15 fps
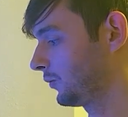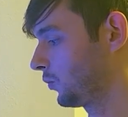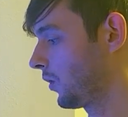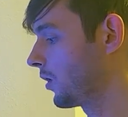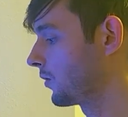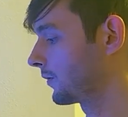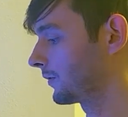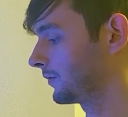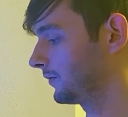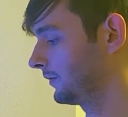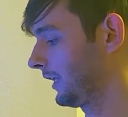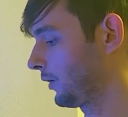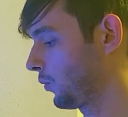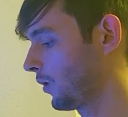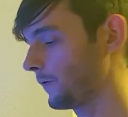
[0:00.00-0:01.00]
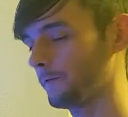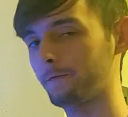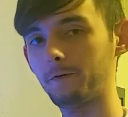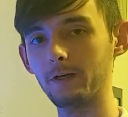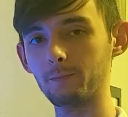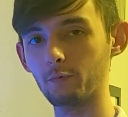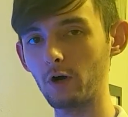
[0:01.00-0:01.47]
won't
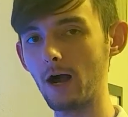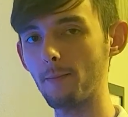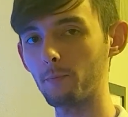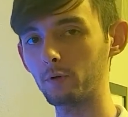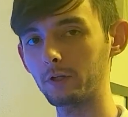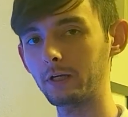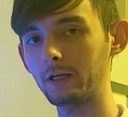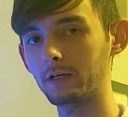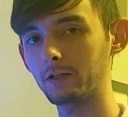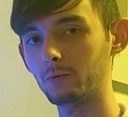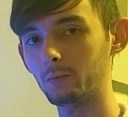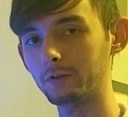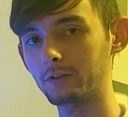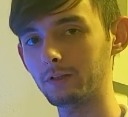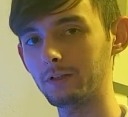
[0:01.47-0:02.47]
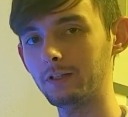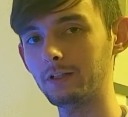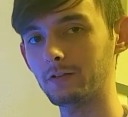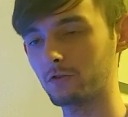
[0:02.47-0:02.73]
fit properly with the lids.